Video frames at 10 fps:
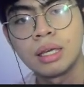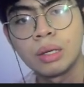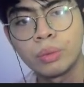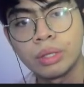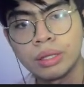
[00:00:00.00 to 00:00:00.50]

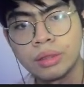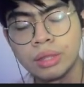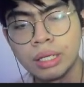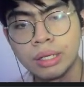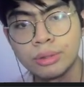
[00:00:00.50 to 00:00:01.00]
with
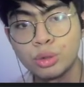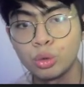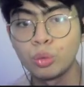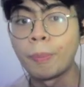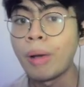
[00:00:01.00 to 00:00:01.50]
the
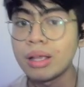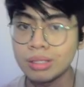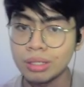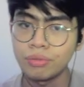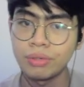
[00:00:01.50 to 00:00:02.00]
true
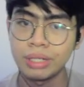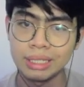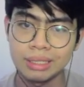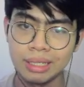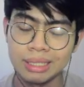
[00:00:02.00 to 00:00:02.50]
positive
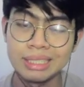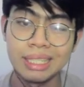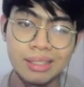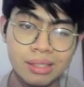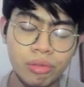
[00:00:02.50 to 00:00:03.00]
rate
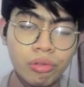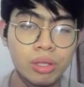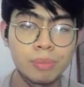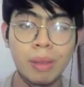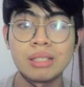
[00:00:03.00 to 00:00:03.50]
against the
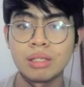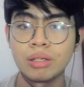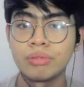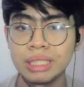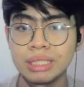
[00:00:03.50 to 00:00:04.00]
false
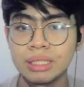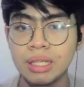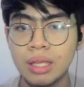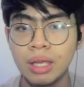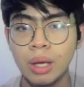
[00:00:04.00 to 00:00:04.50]
positive rate,
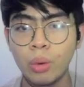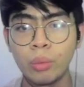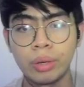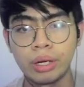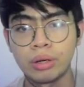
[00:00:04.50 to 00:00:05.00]

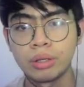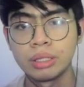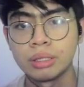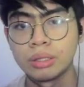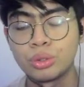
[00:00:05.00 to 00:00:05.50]
where
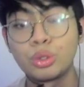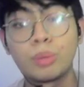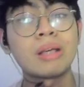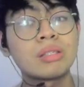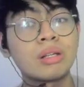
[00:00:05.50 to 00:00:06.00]
the true
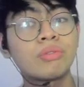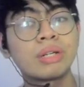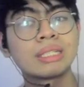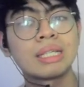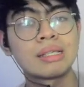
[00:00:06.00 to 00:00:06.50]
positive
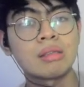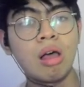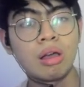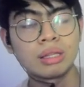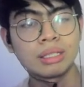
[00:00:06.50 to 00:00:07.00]
rate is
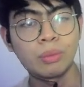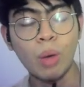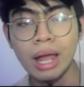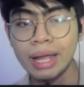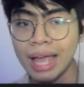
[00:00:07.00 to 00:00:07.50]
on the
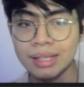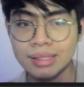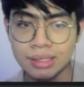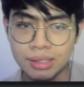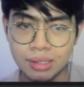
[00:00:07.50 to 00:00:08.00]

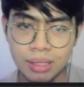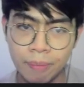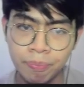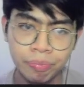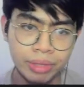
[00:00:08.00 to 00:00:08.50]
y-axis
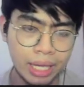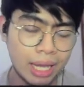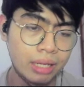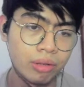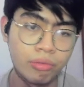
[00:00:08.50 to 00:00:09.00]

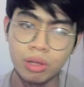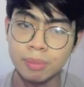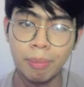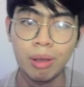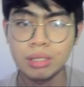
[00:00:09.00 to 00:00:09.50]
and the false
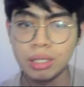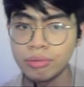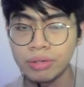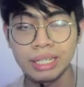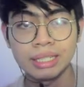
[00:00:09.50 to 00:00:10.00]

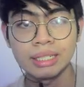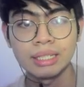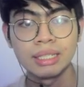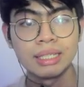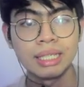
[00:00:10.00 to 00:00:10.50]
positive rate
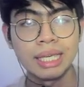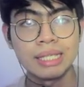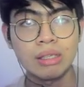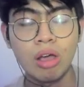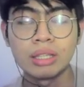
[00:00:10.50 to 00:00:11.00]

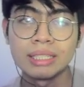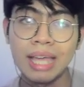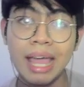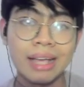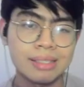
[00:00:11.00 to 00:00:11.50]
is on
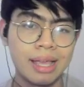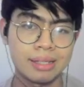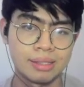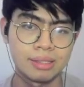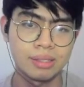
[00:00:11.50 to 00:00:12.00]
the
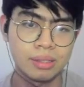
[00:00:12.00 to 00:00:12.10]
x-axis.